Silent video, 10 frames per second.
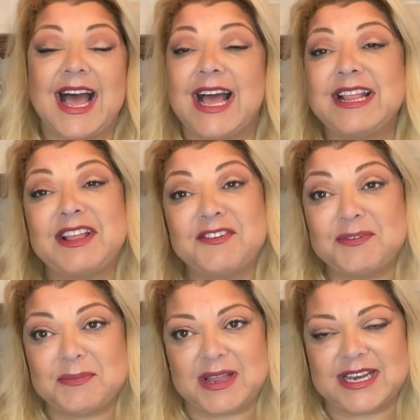I
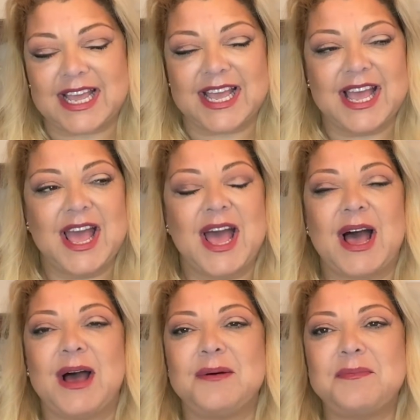love a Monday.
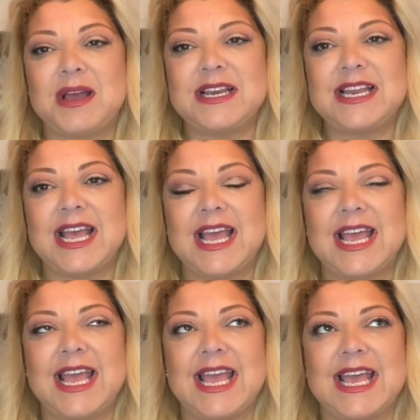A
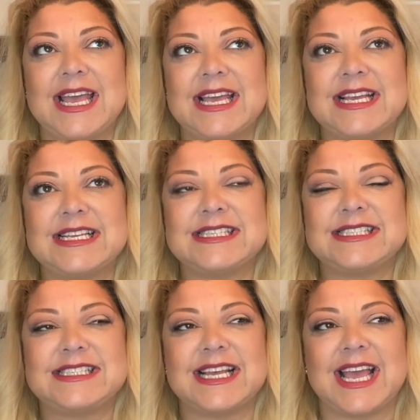Monday
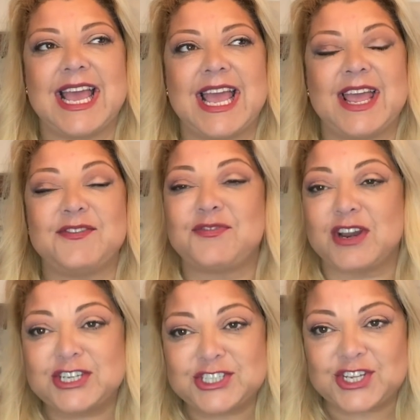is a
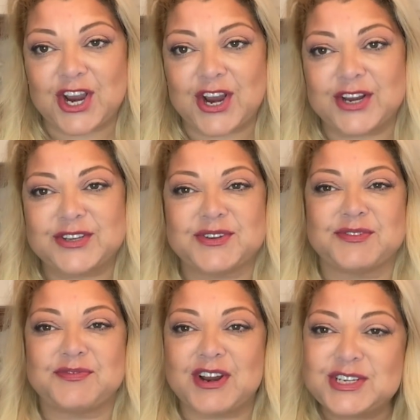fresh start to a
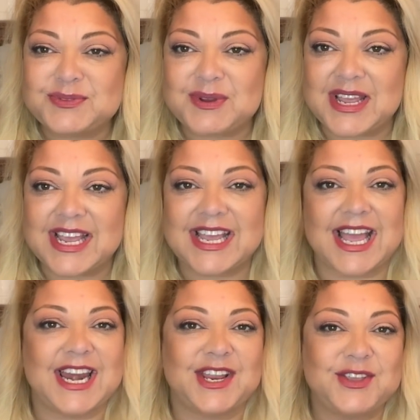fresh week
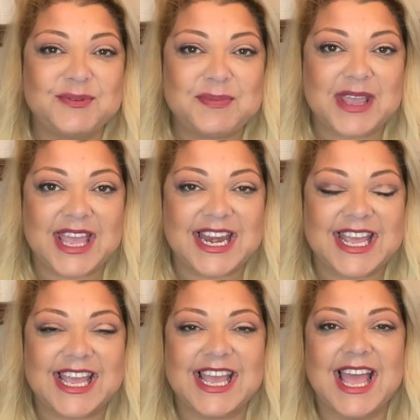and a new
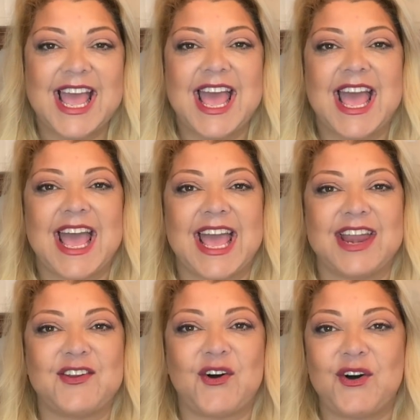beginning
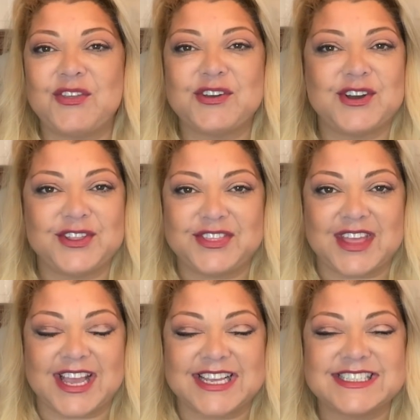and all the good
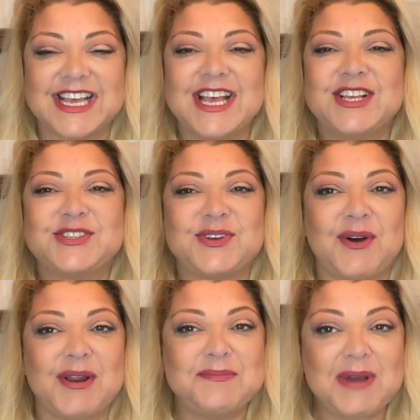things. So
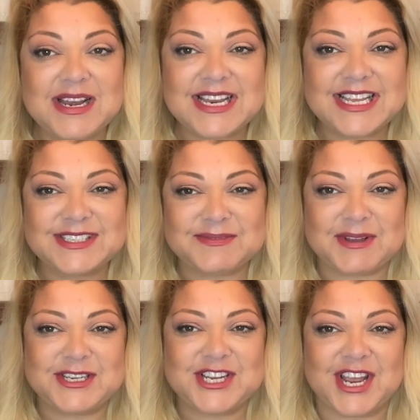on Mondays on
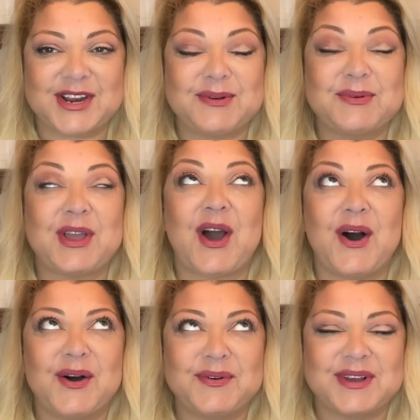my channel, we
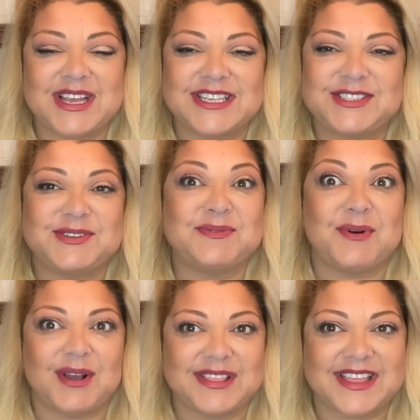always do
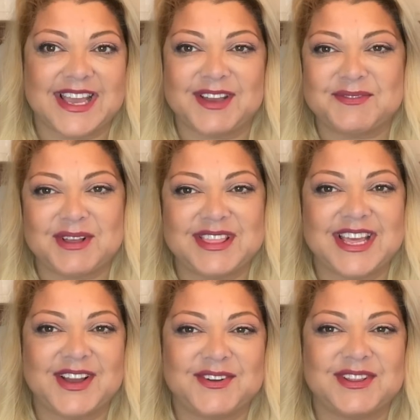one thing and one
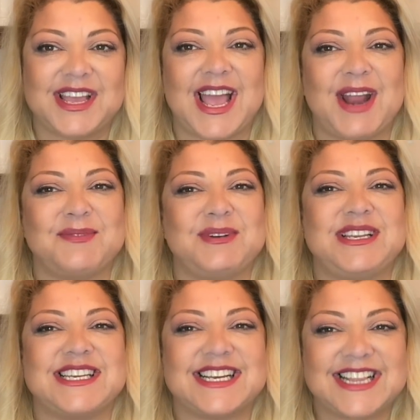thing only, and we
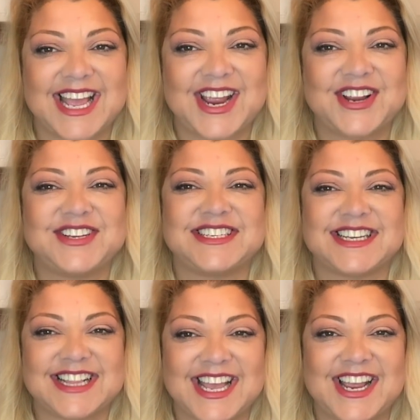declare
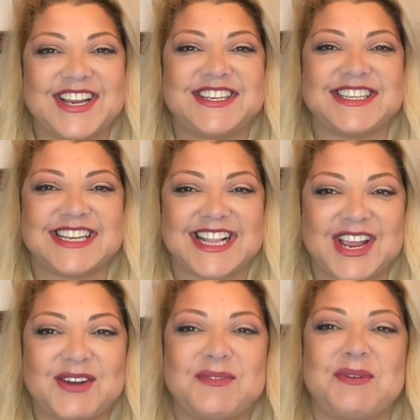
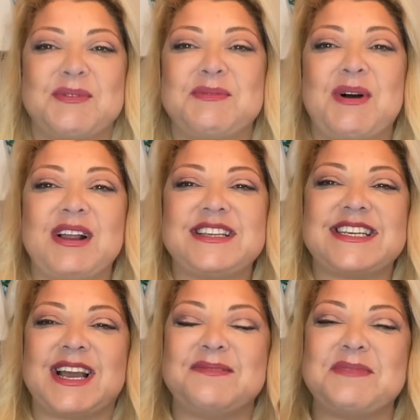what we want
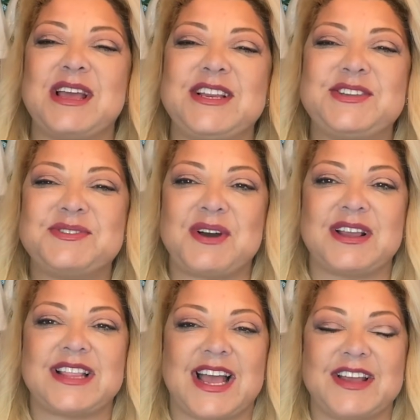to come into
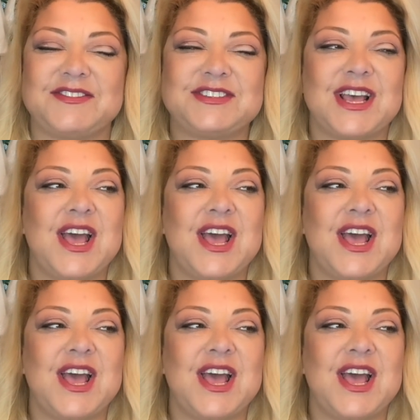our lives.